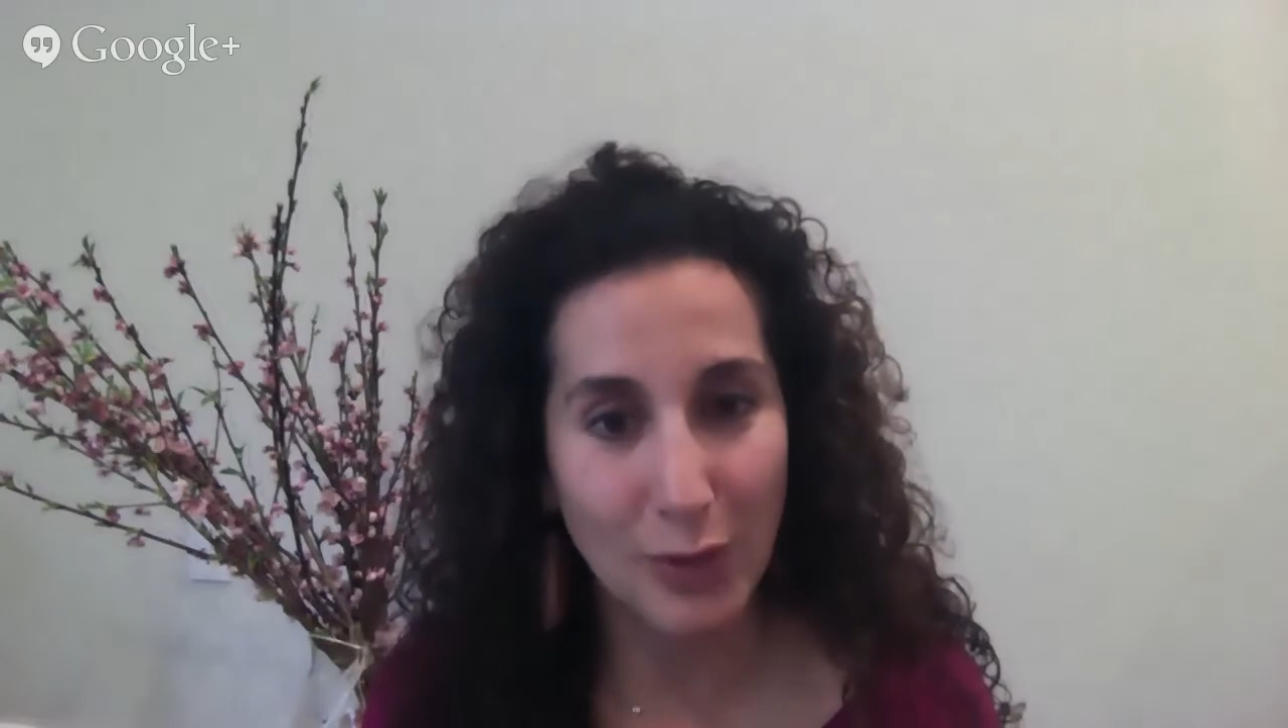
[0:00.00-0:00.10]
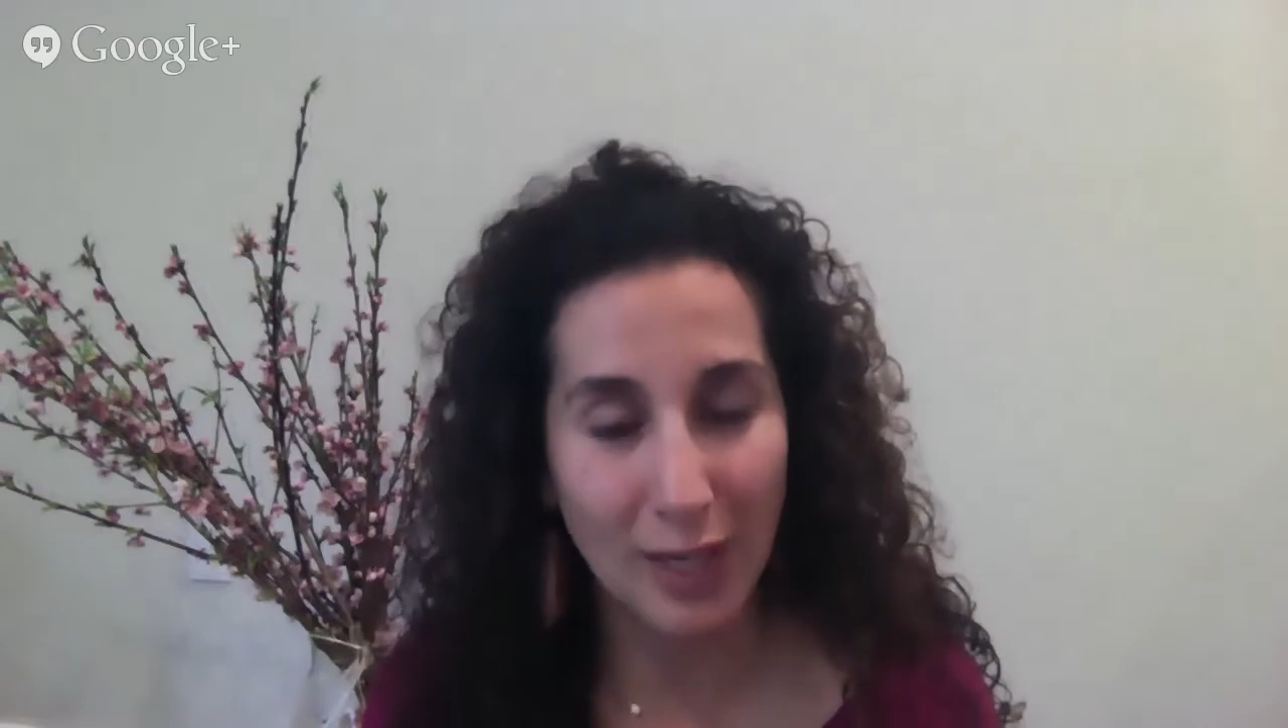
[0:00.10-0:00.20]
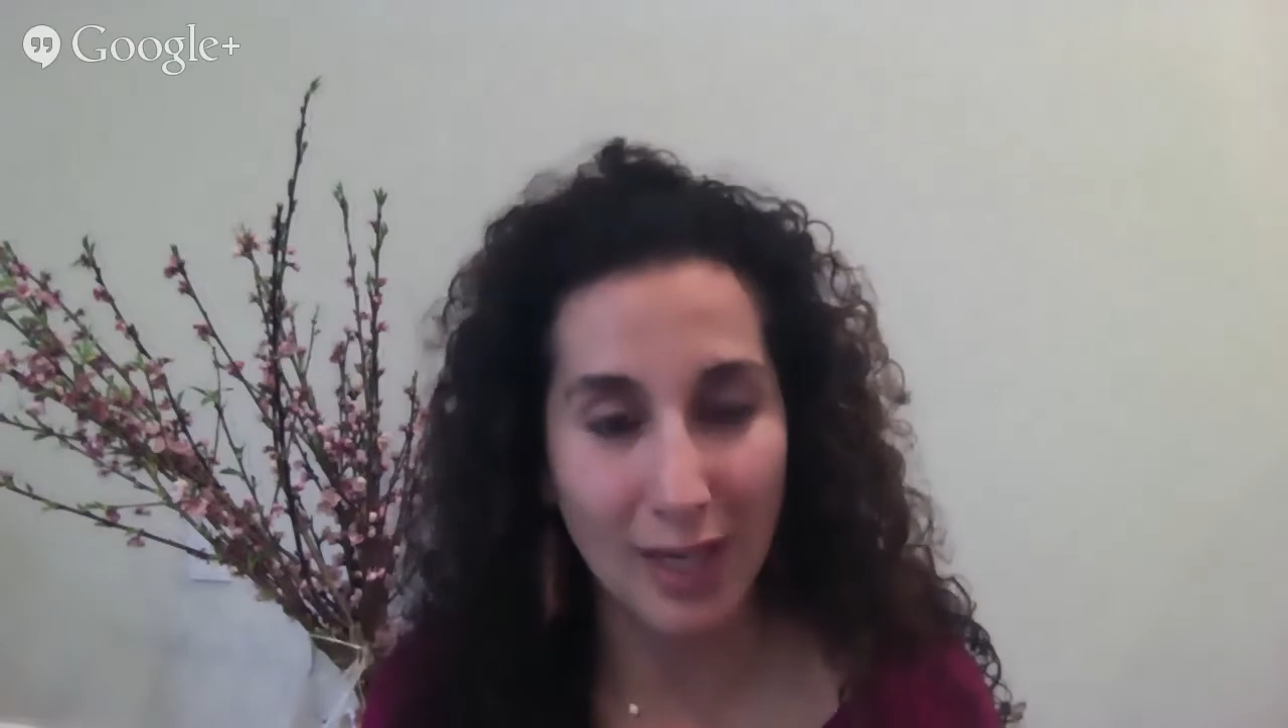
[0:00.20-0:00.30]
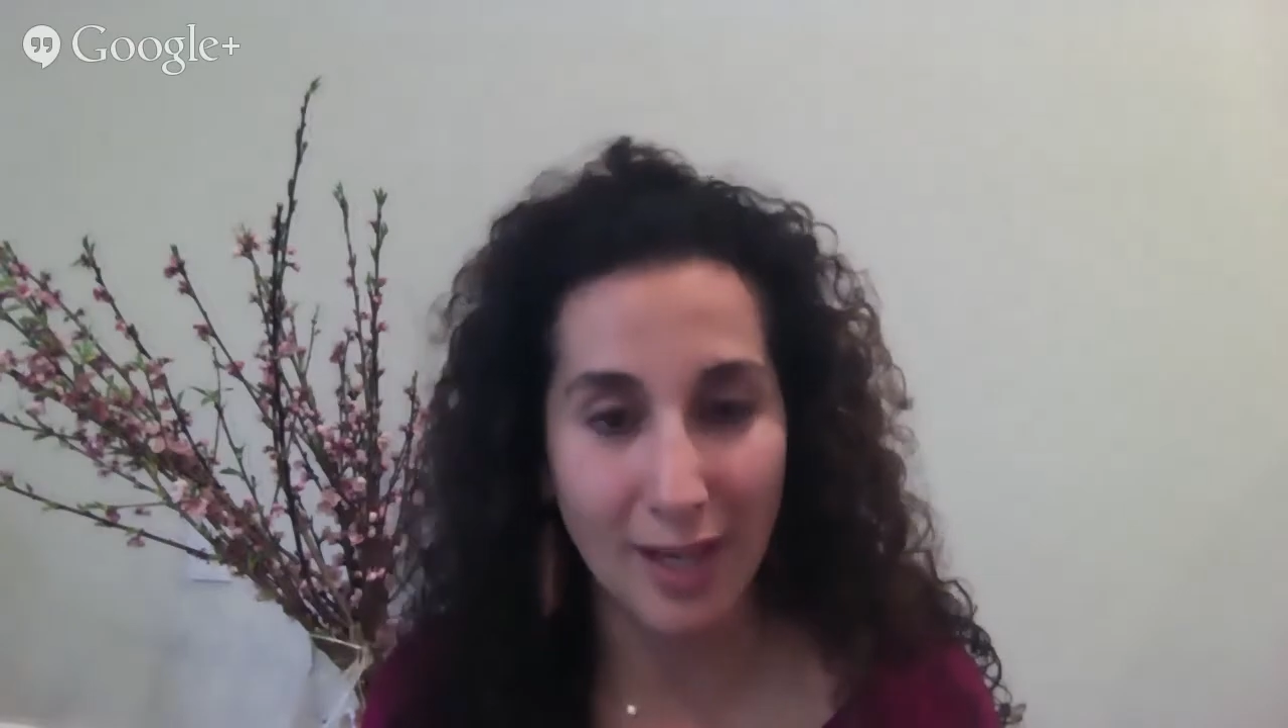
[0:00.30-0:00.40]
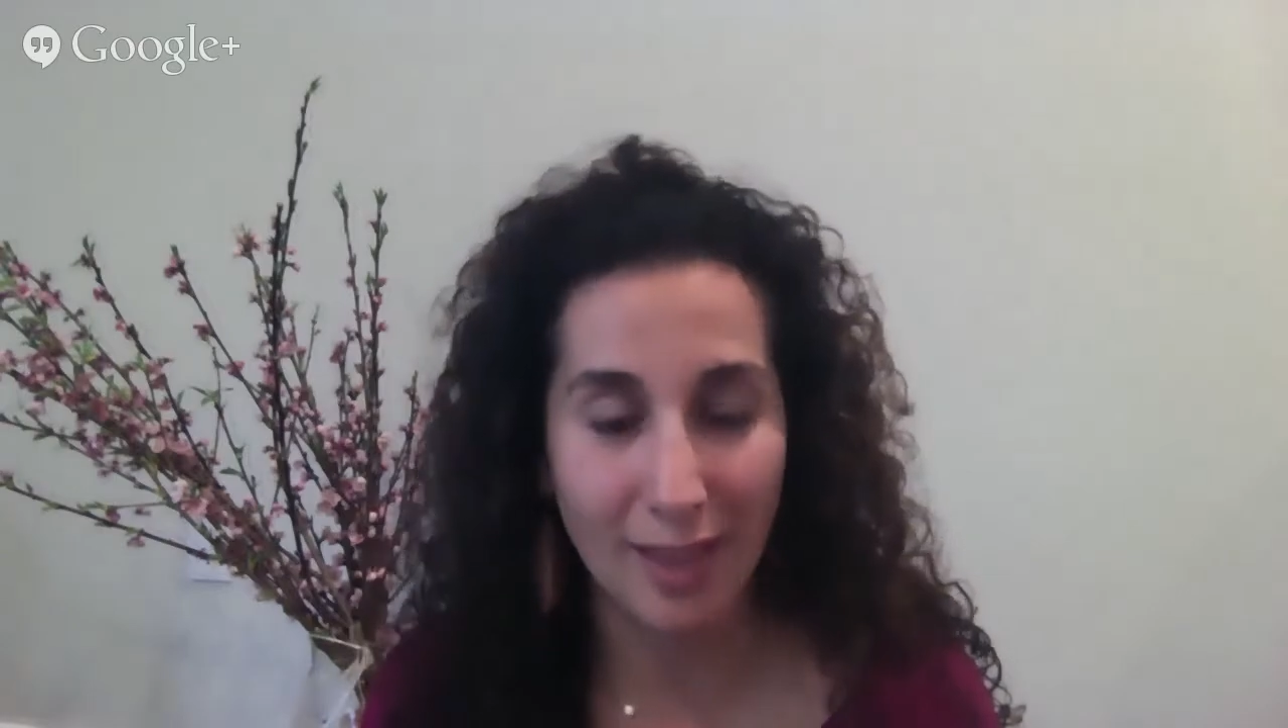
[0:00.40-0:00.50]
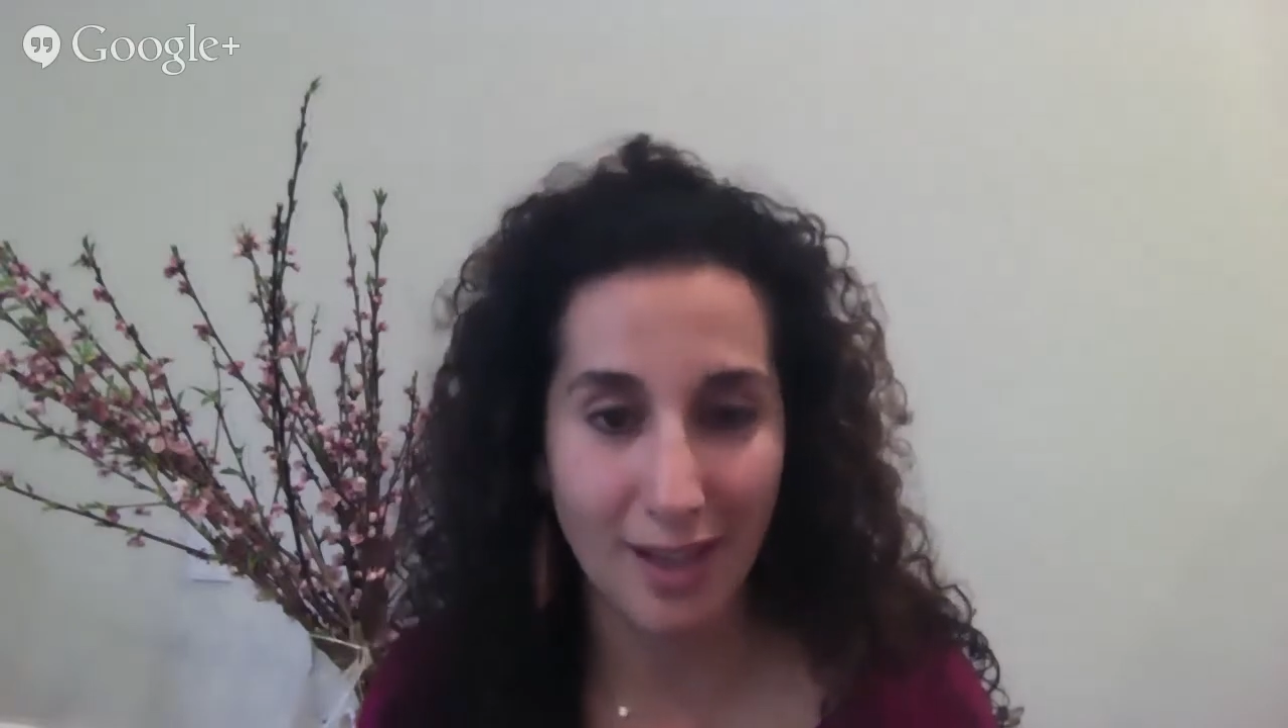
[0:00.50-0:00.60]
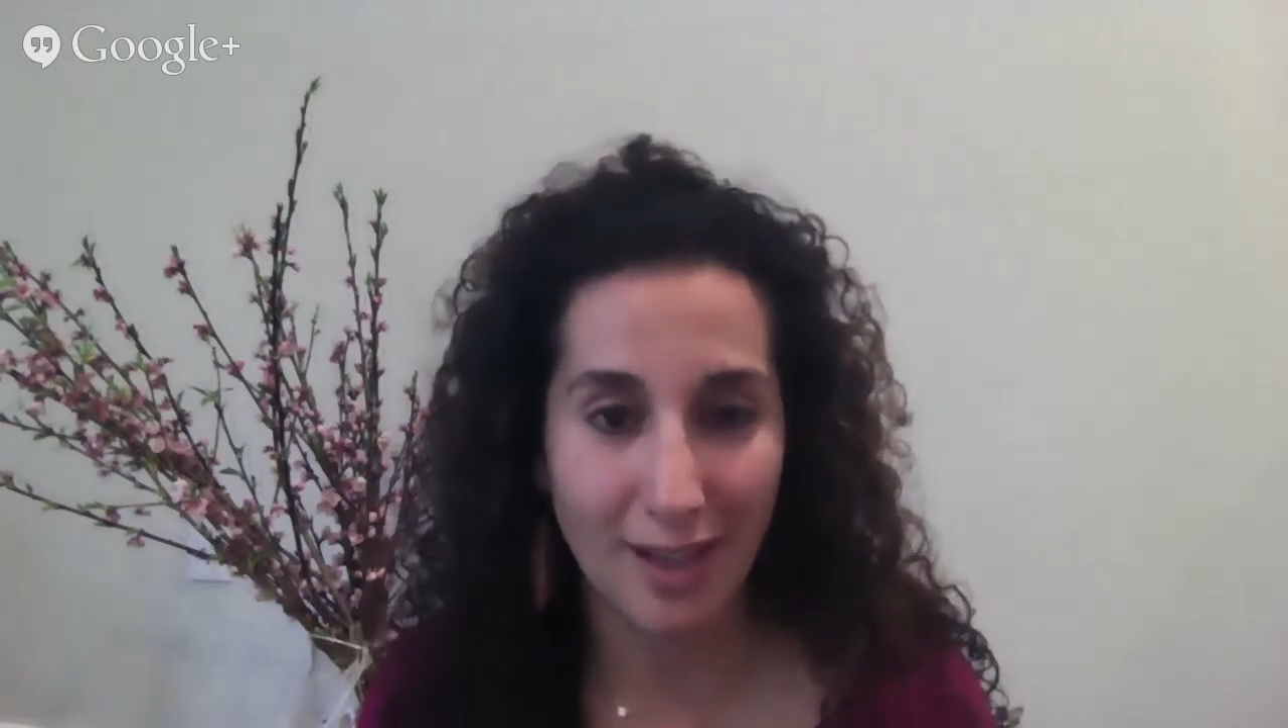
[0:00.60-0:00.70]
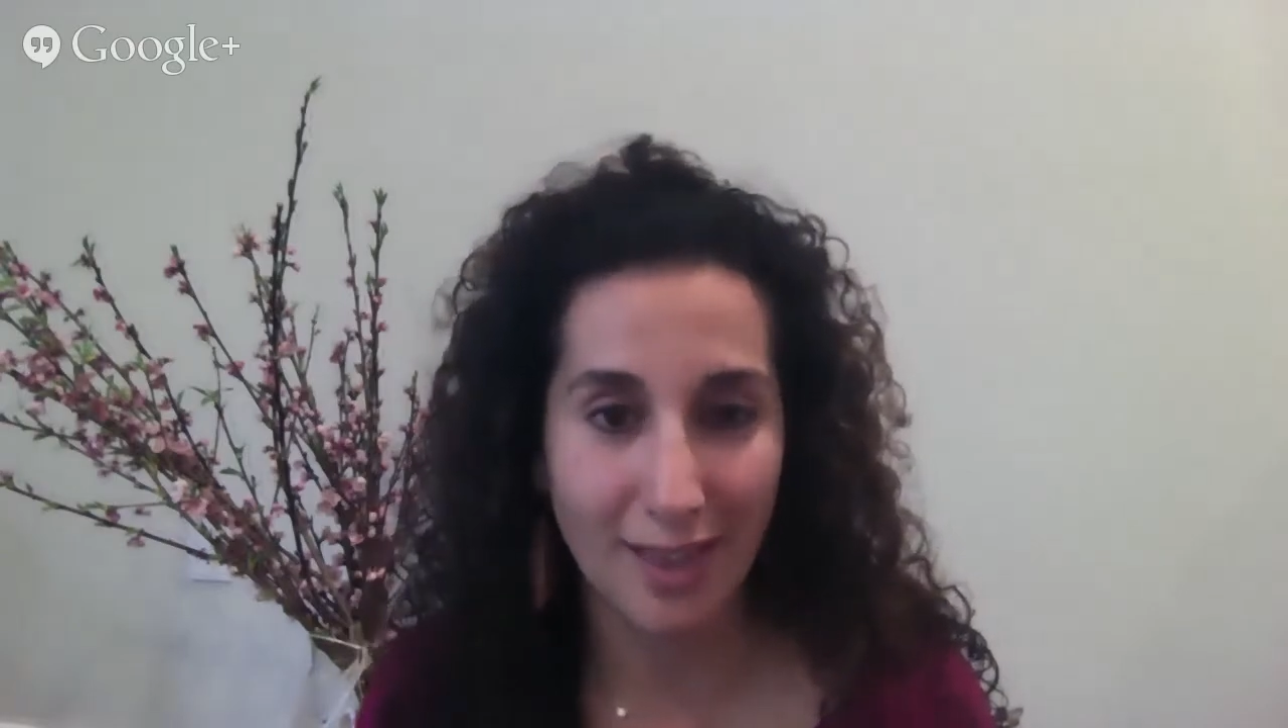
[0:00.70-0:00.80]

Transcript: and I think